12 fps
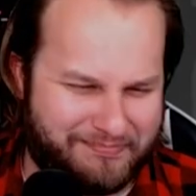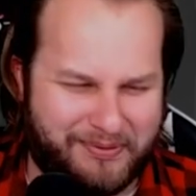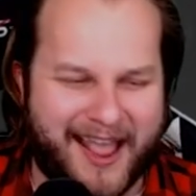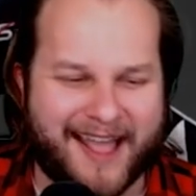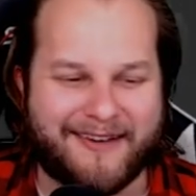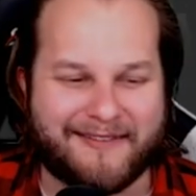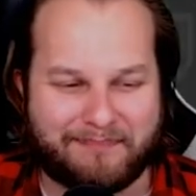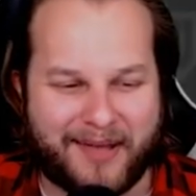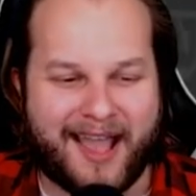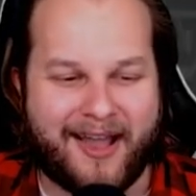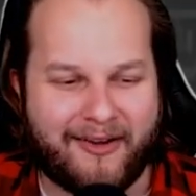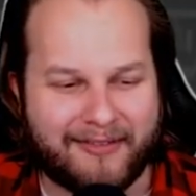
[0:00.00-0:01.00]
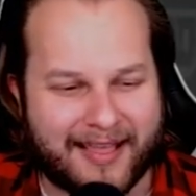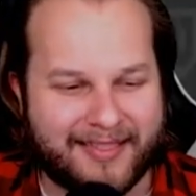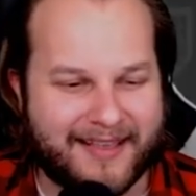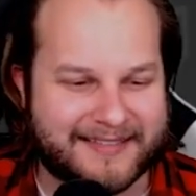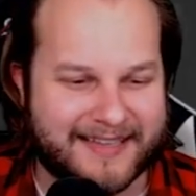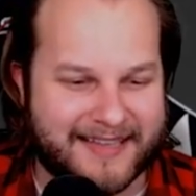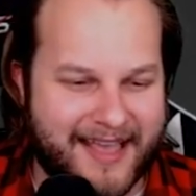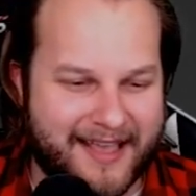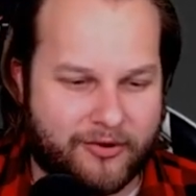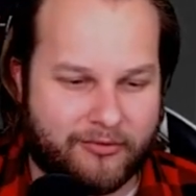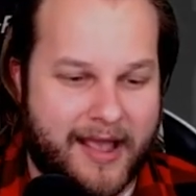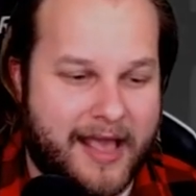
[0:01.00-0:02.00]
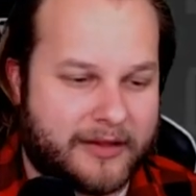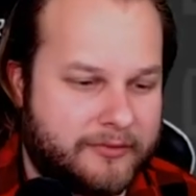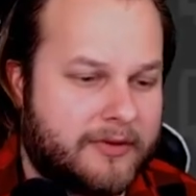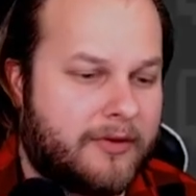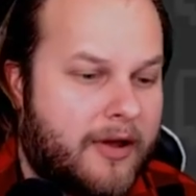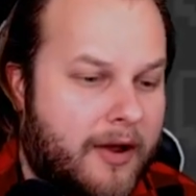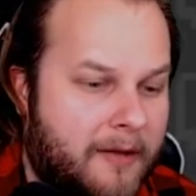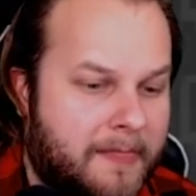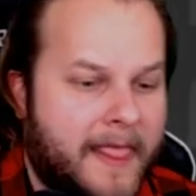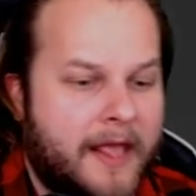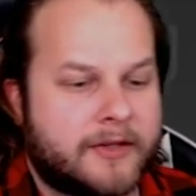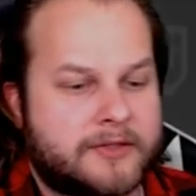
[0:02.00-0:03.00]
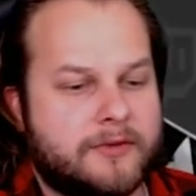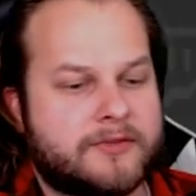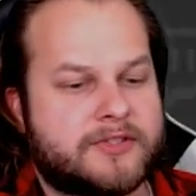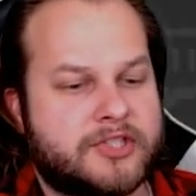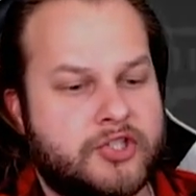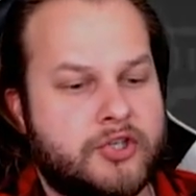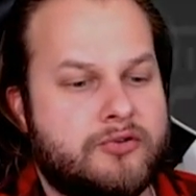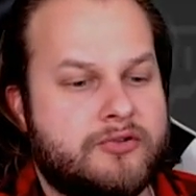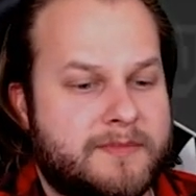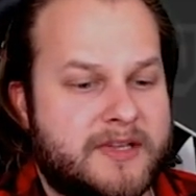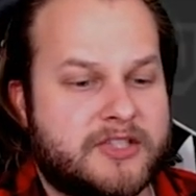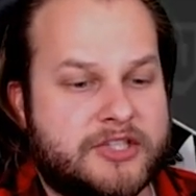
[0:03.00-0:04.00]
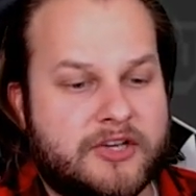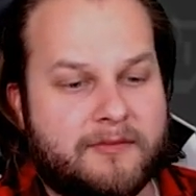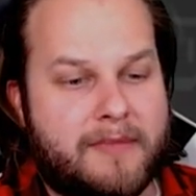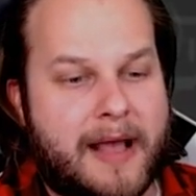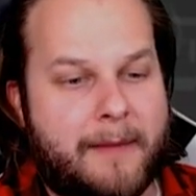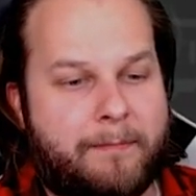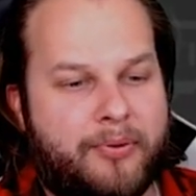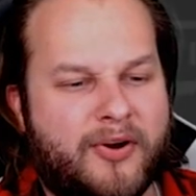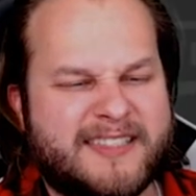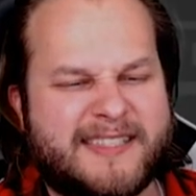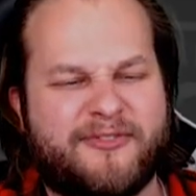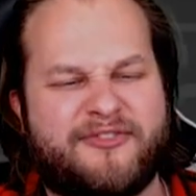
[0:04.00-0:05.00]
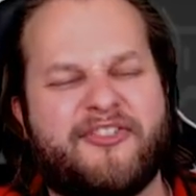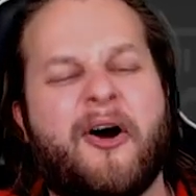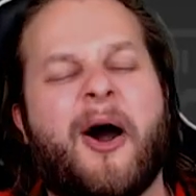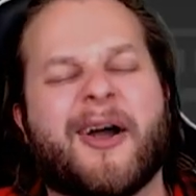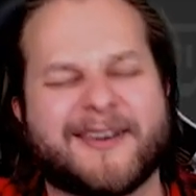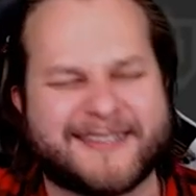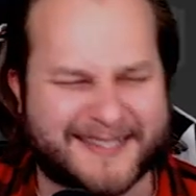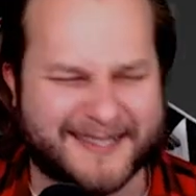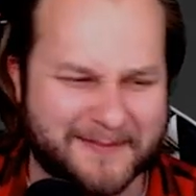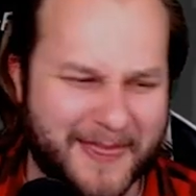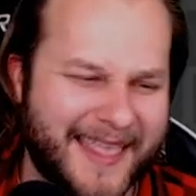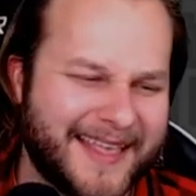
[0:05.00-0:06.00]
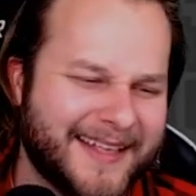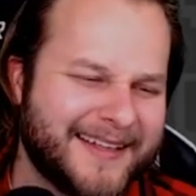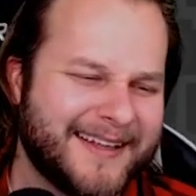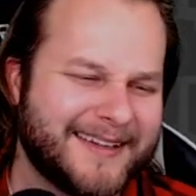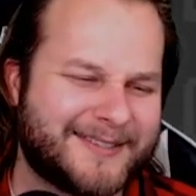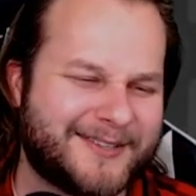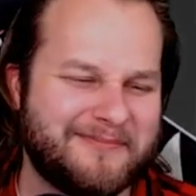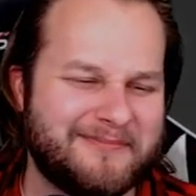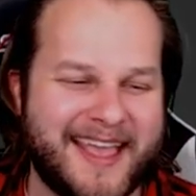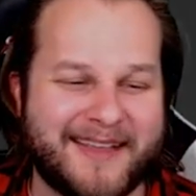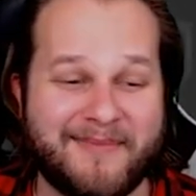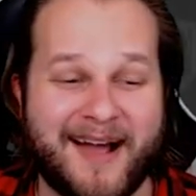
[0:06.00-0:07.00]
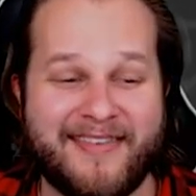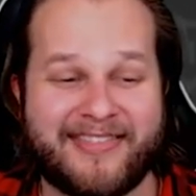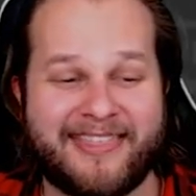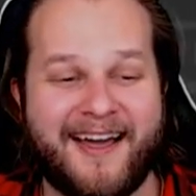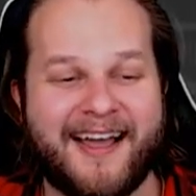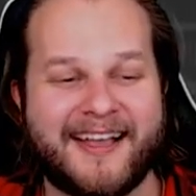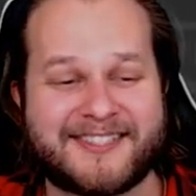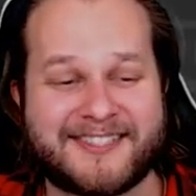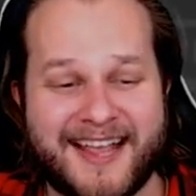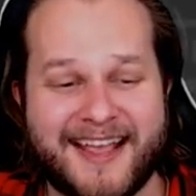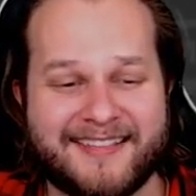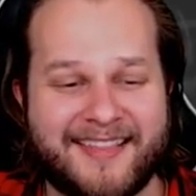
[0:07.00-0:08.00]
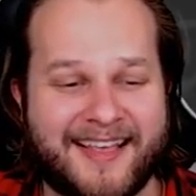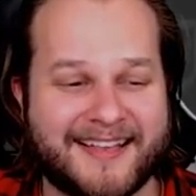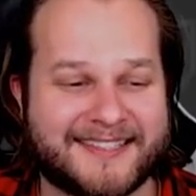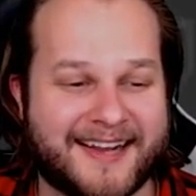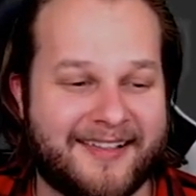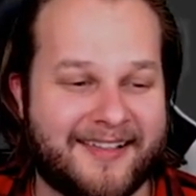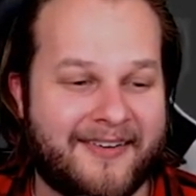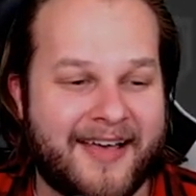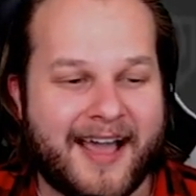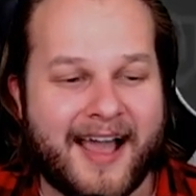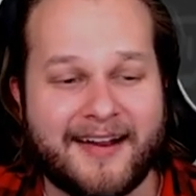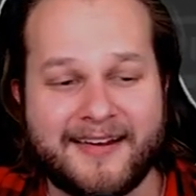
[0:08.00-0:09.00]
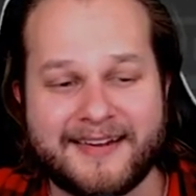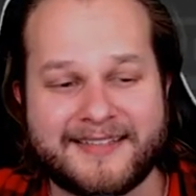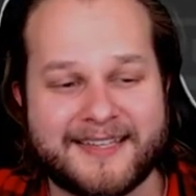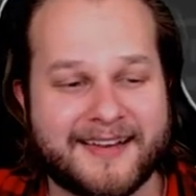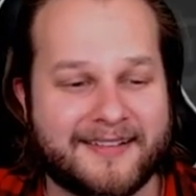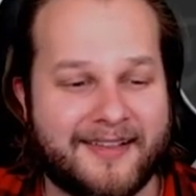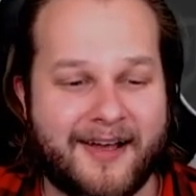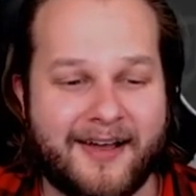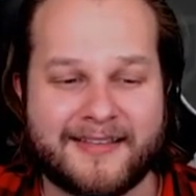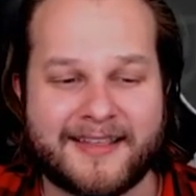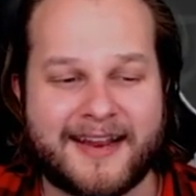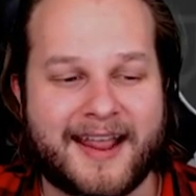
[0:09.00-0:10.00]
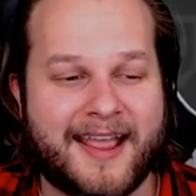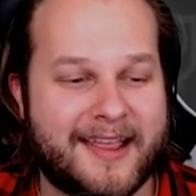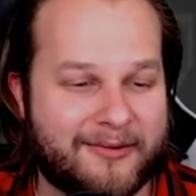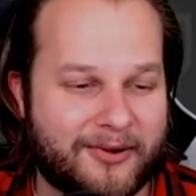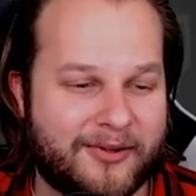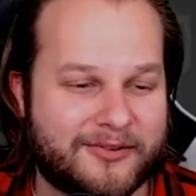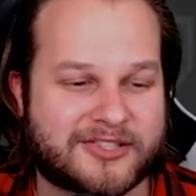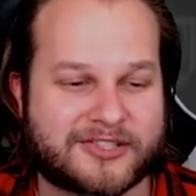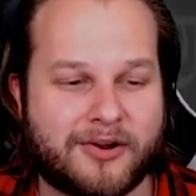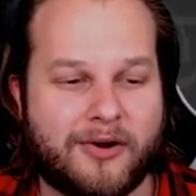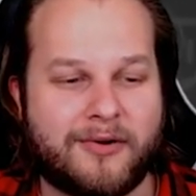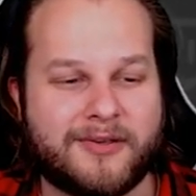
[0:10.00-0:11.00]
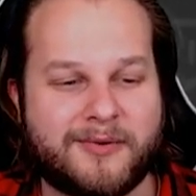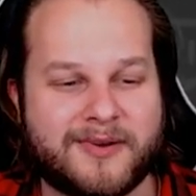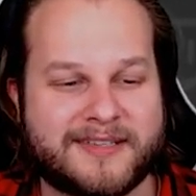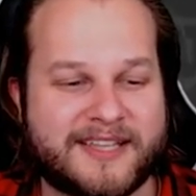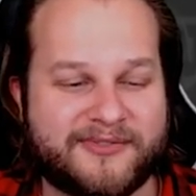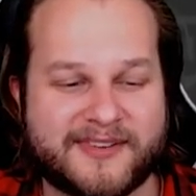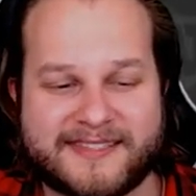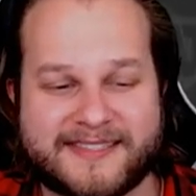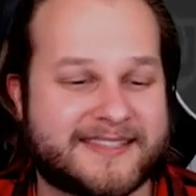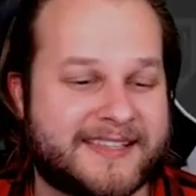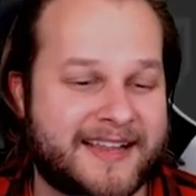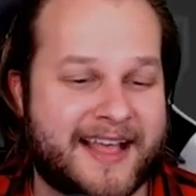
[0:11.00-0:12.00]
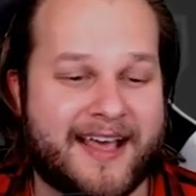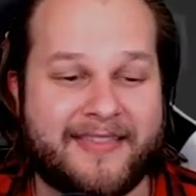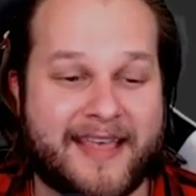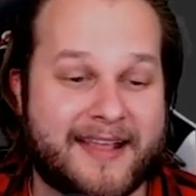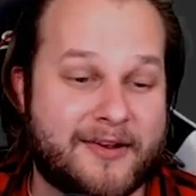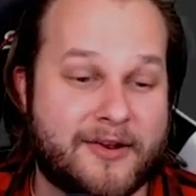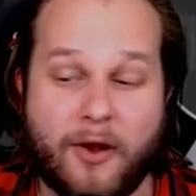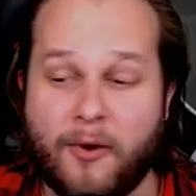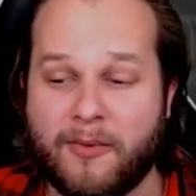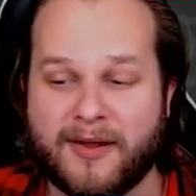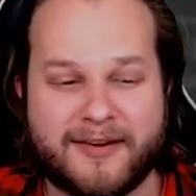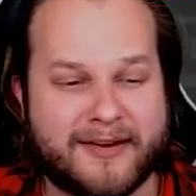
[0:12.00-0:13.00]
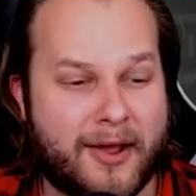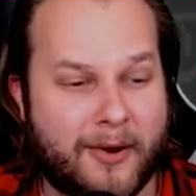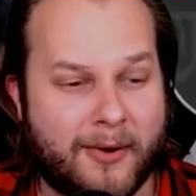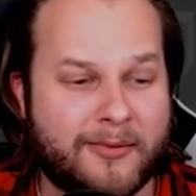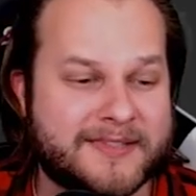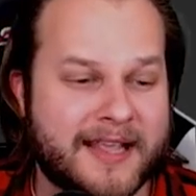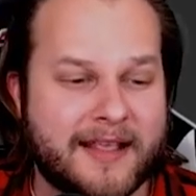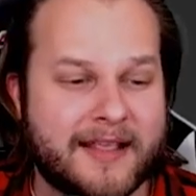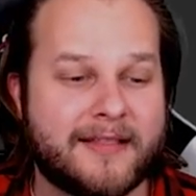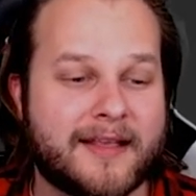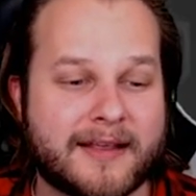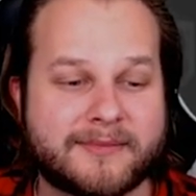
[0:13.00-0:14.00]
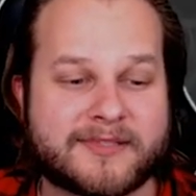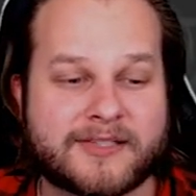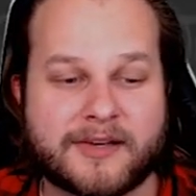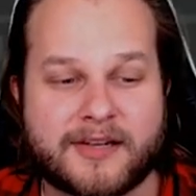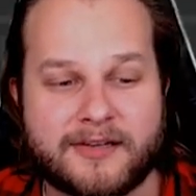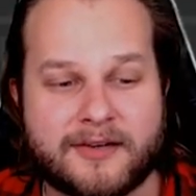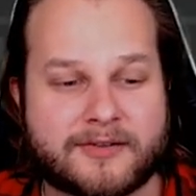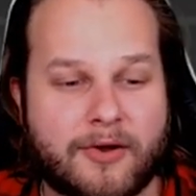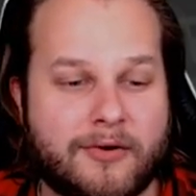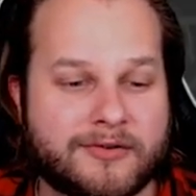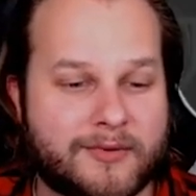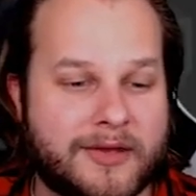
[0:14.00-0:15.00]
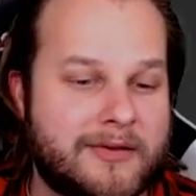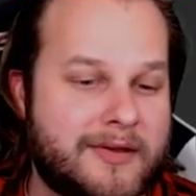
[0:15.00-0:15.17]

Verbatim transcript: pound, pound, I like to get cracked real hun. So excuse me, sir, my pussy fart to make my thigh shake like jello, I need a dick longer than an egg roll. Show you a different 69 that no one knows. Like I'm sucking your toes while you